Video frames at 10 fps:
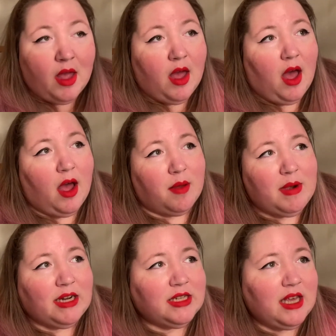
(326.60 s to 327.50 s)

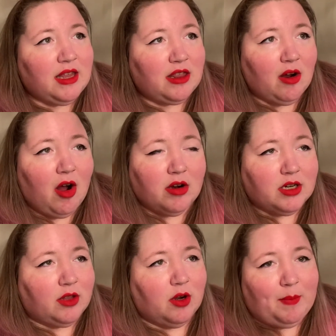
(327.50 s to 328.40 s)
Not to say that there aren't
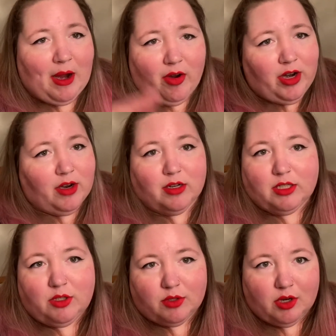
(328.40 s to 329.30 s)
other
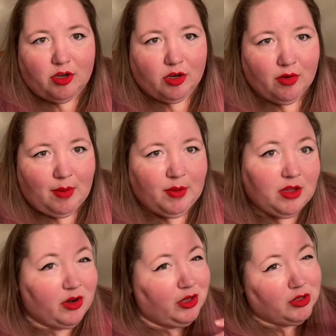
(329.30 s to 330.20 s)
barriers to a certain degree, but
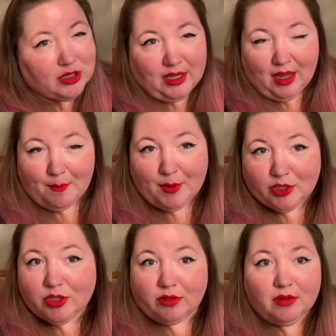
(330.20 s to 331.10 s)
they're usually
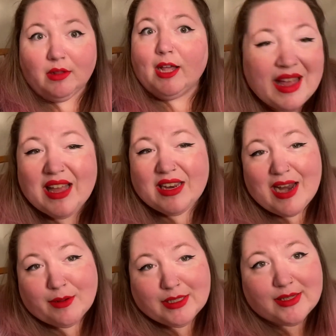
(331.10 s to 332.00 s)
much less.
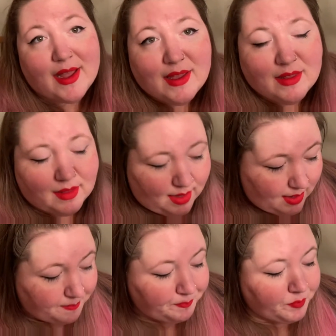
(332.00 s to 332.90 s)
Now,
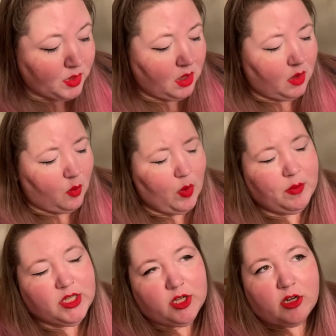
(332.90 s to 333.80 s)
secondly, when
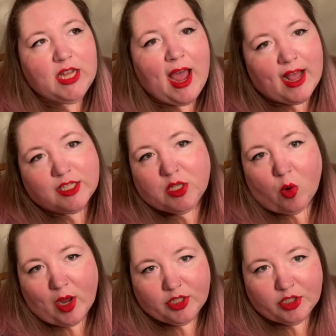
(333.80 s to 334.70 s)
we start to ask
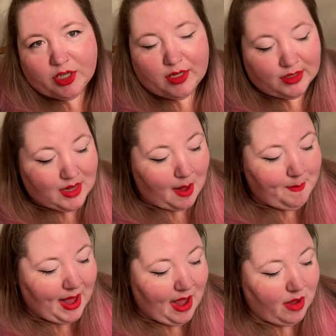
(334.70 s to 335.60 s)
questions
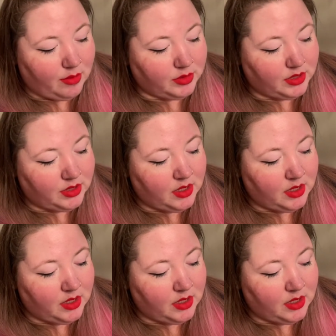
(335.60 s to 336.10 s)
about